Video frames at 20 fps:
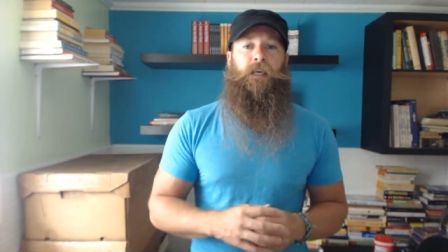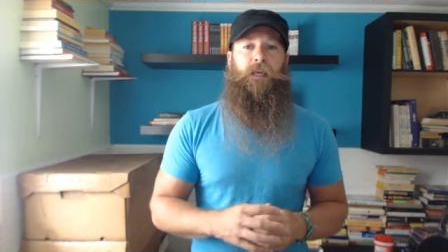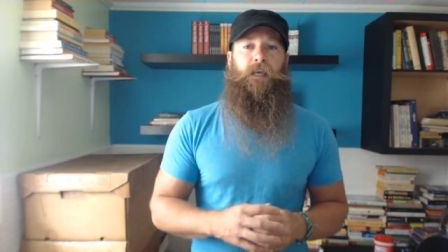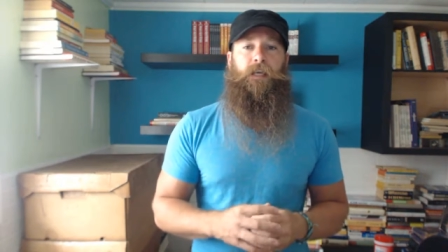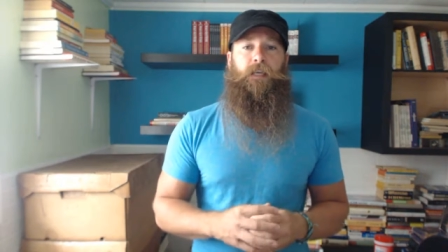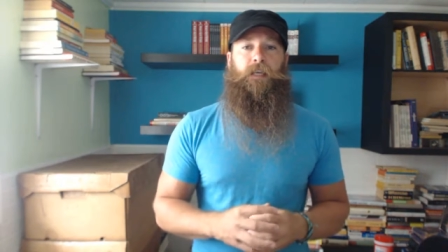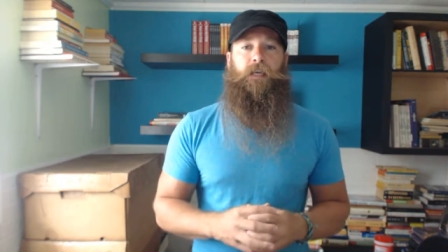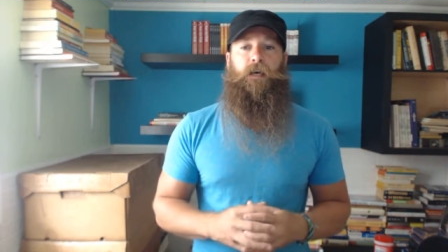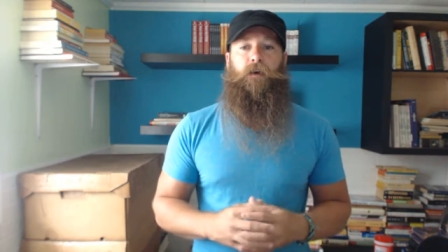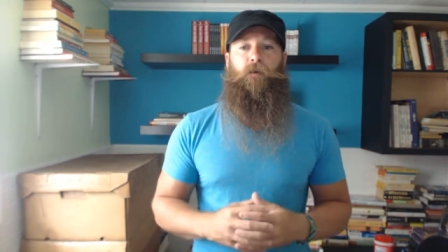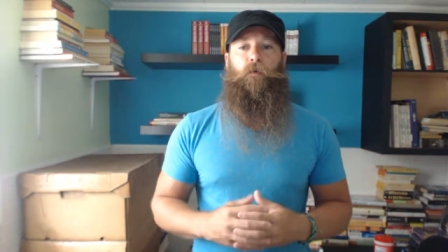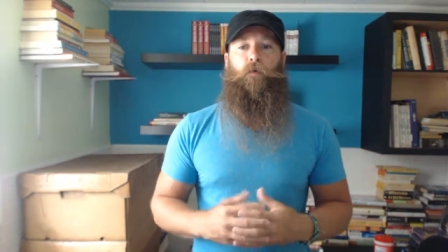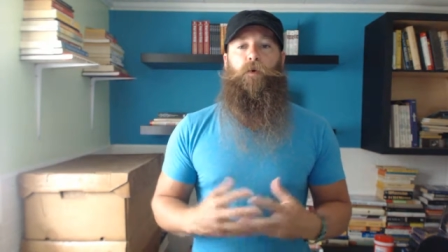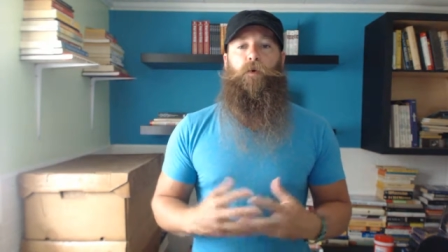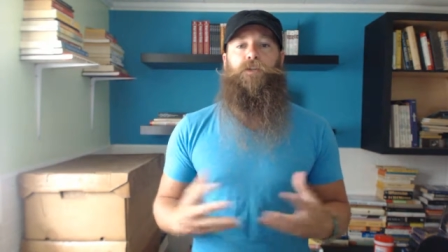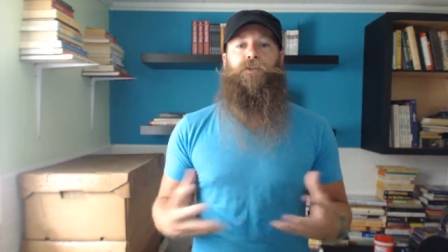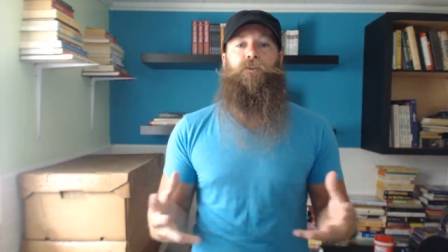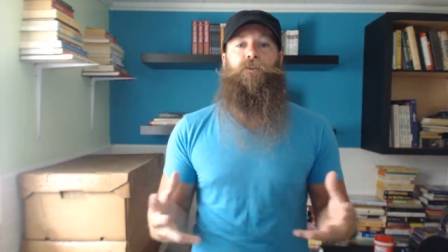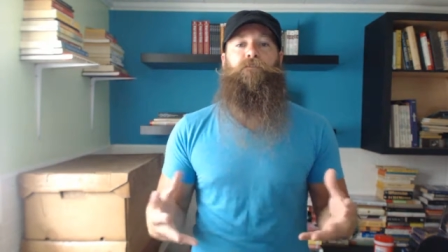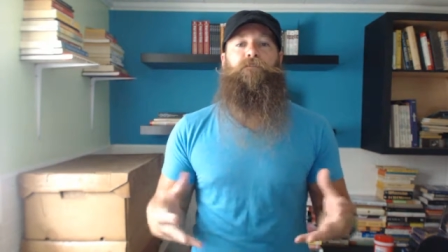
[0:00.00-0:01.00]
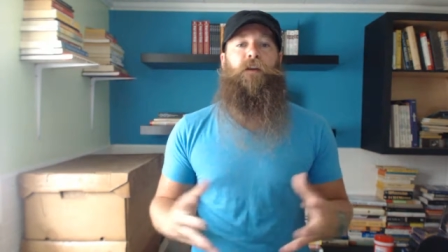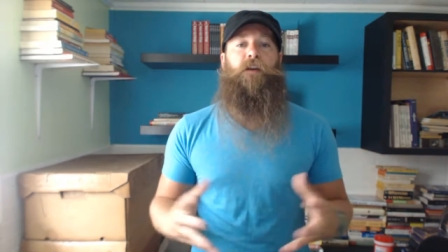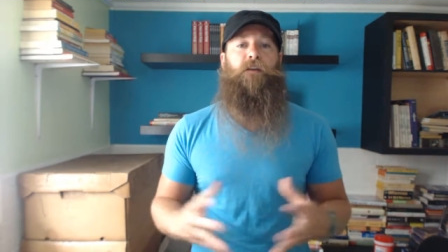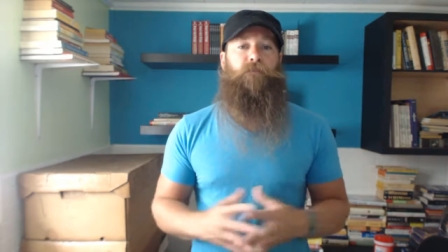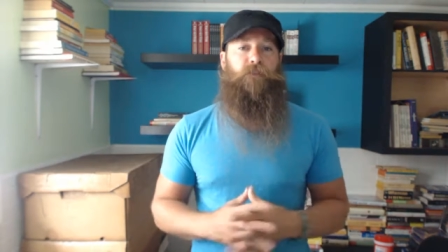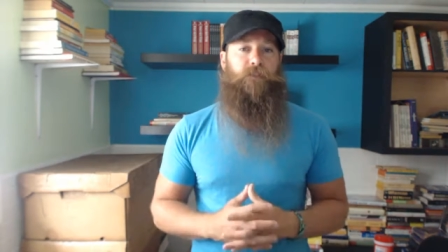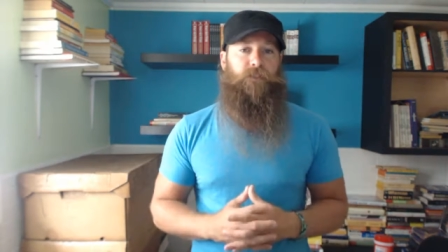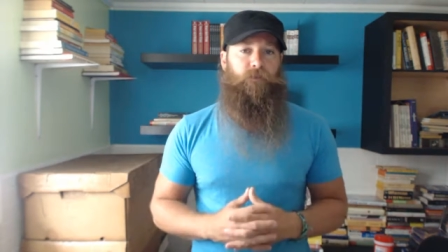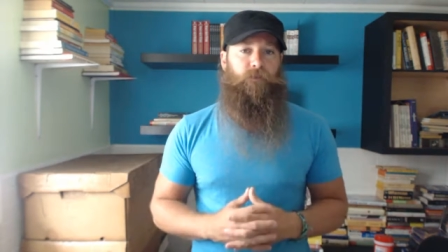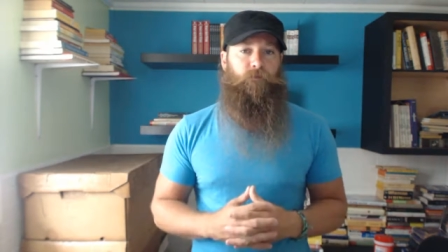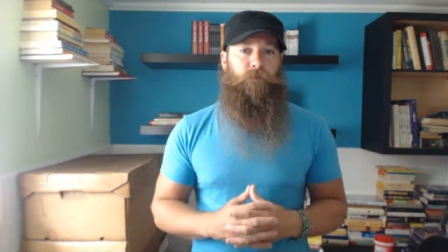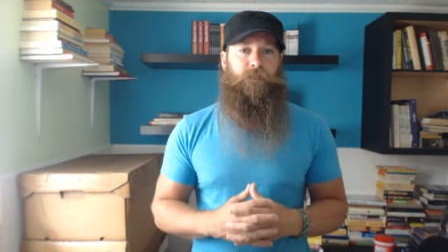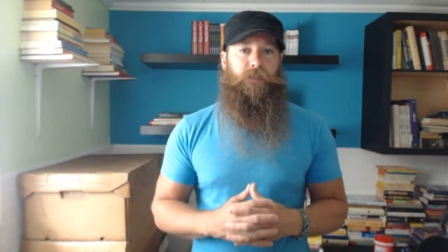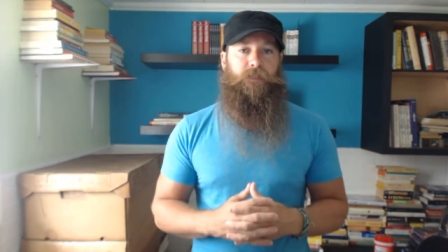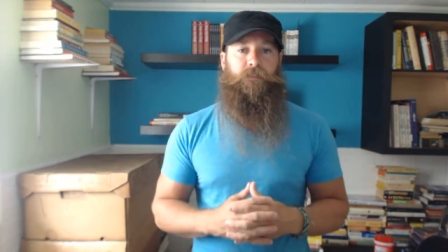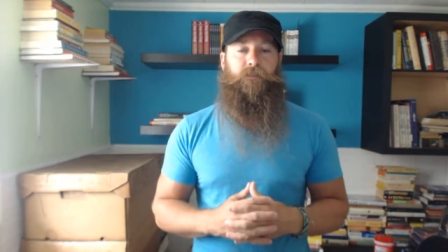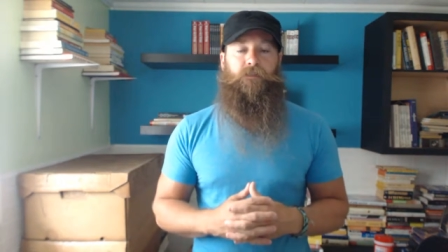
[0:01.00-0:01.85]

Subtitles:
And what's your favorite to read?